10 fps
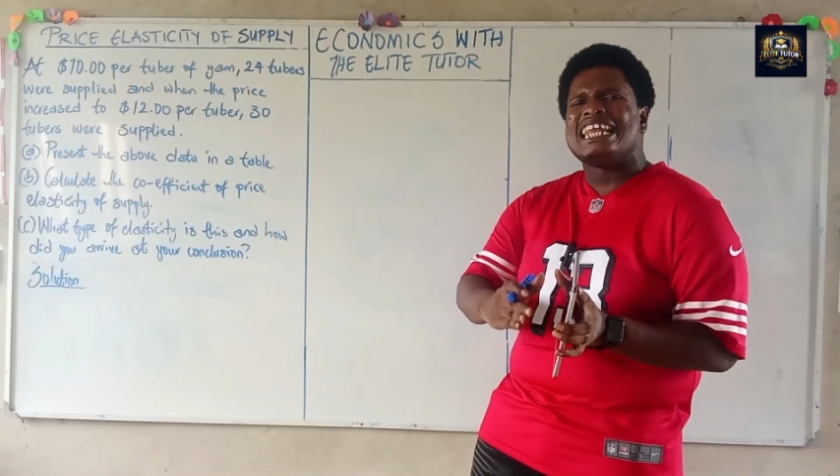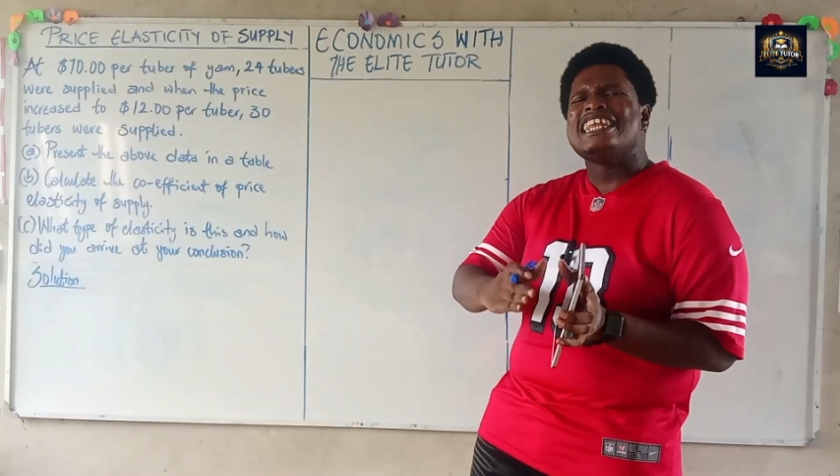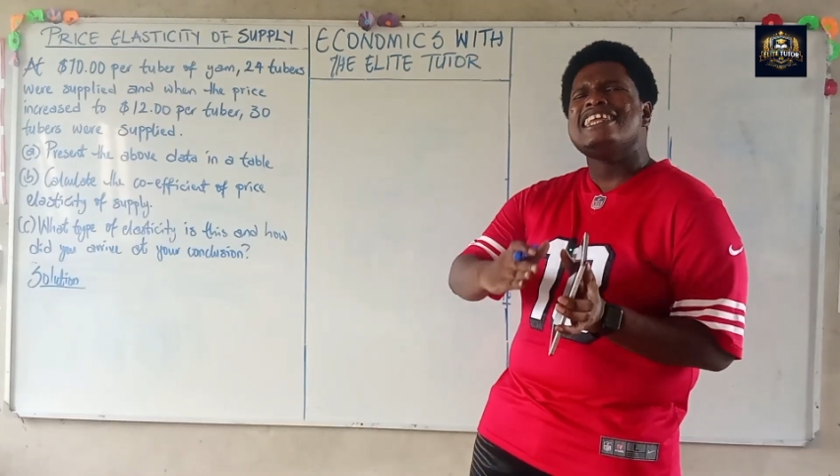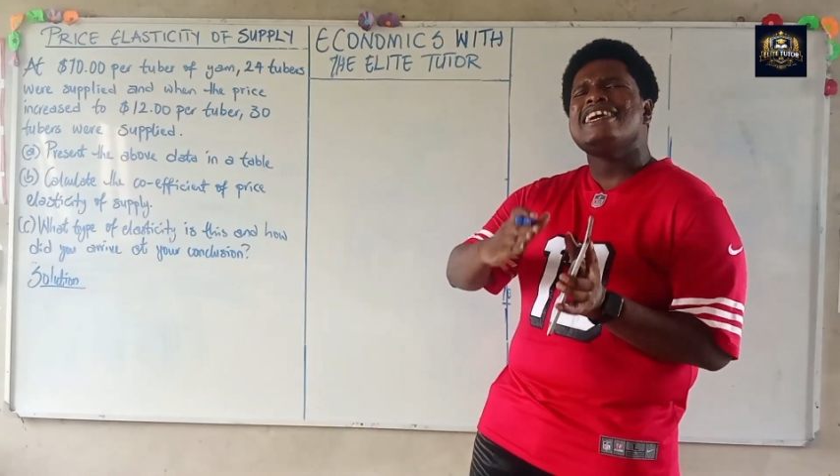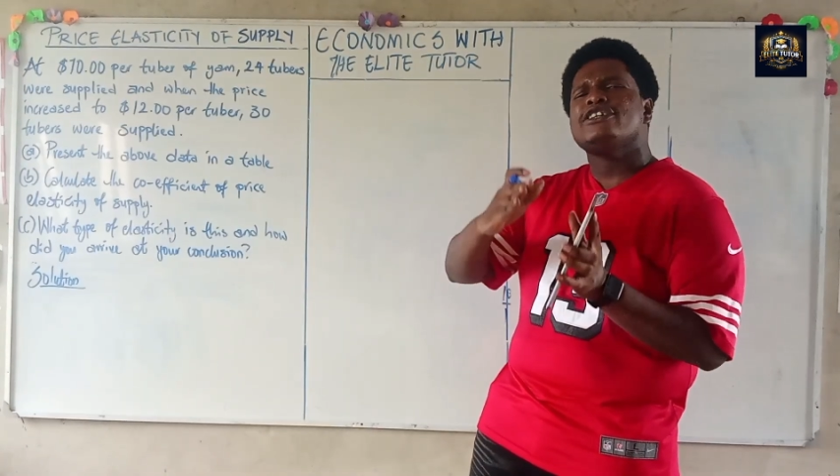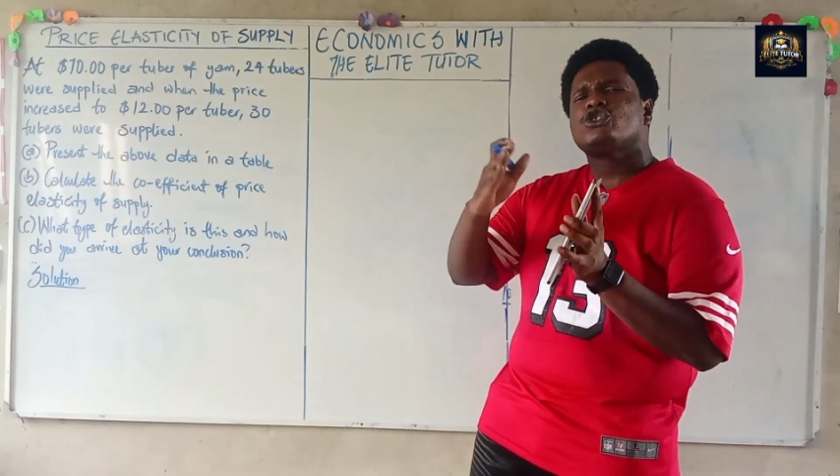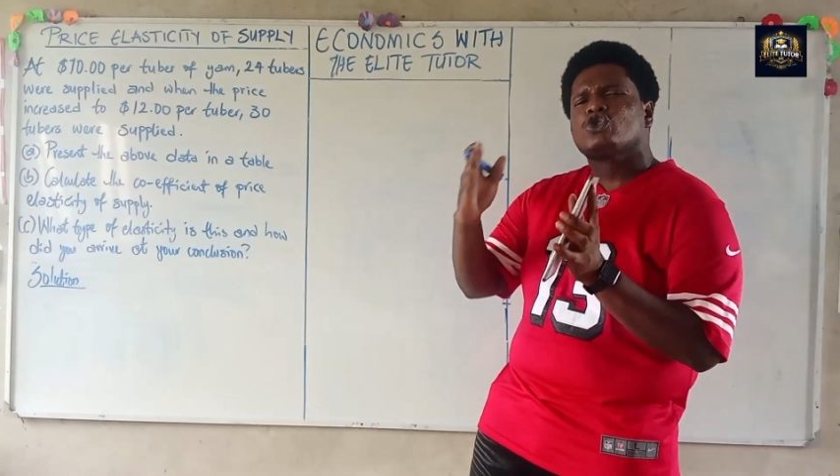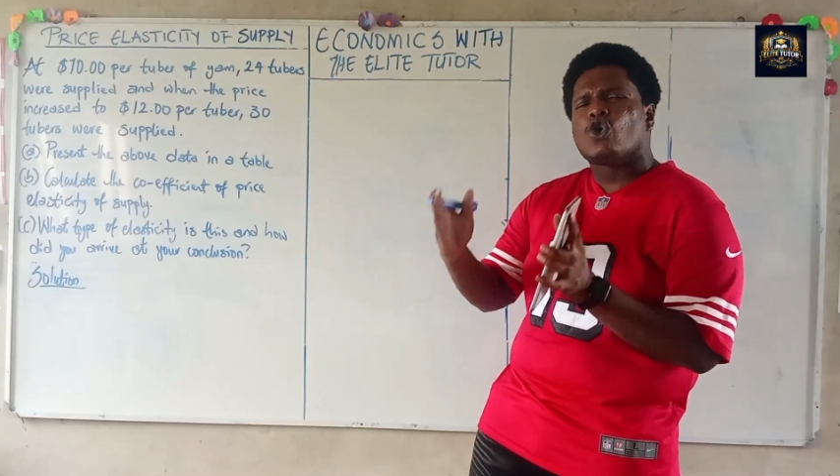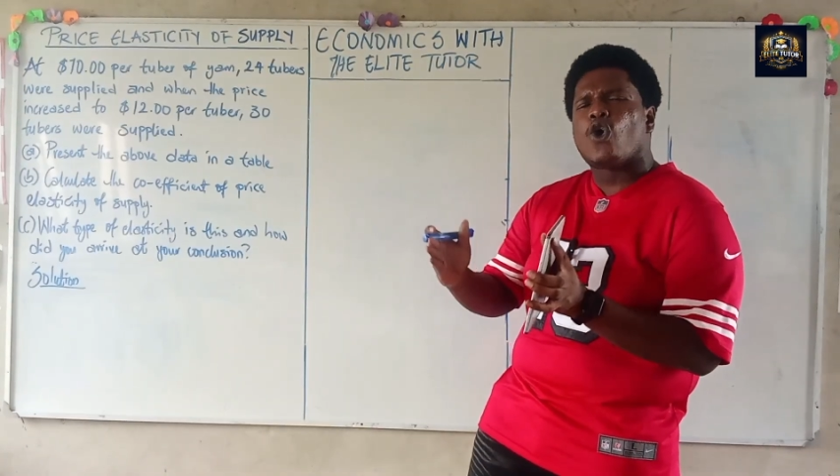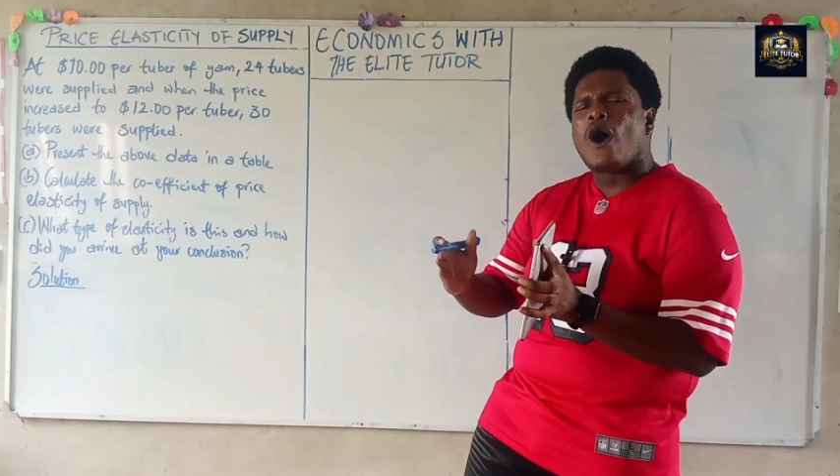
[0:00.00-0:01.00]

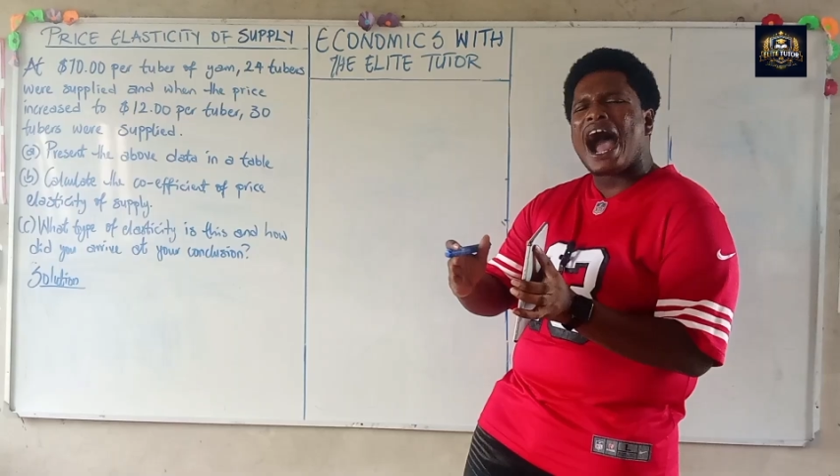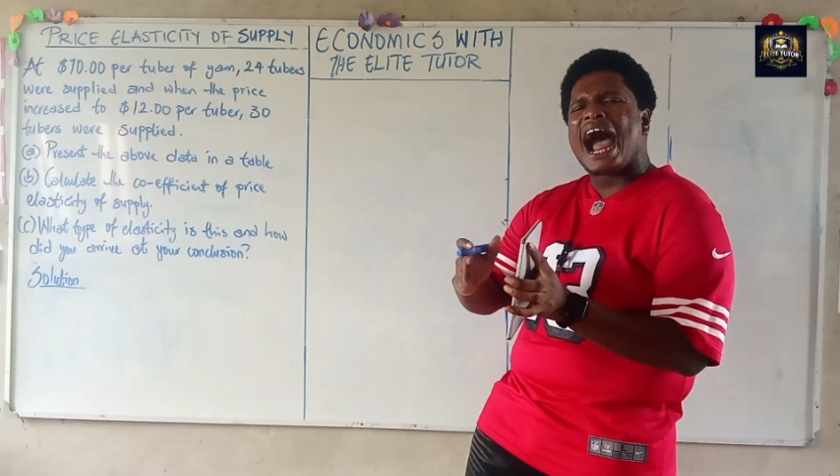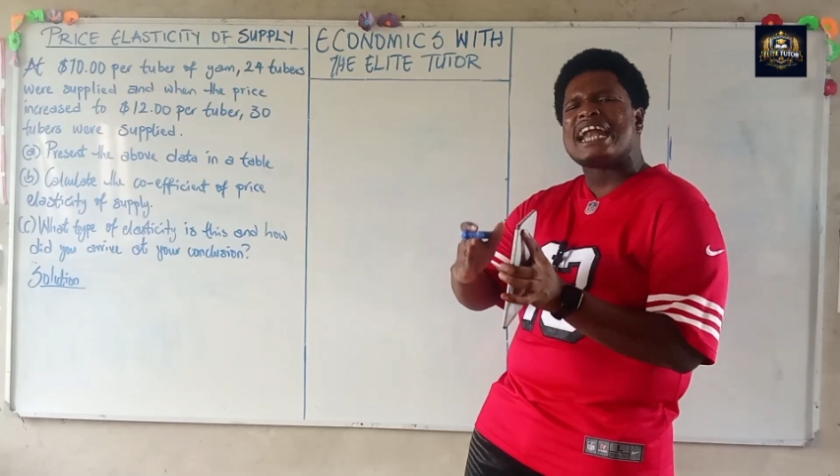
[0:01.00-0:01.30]
leads to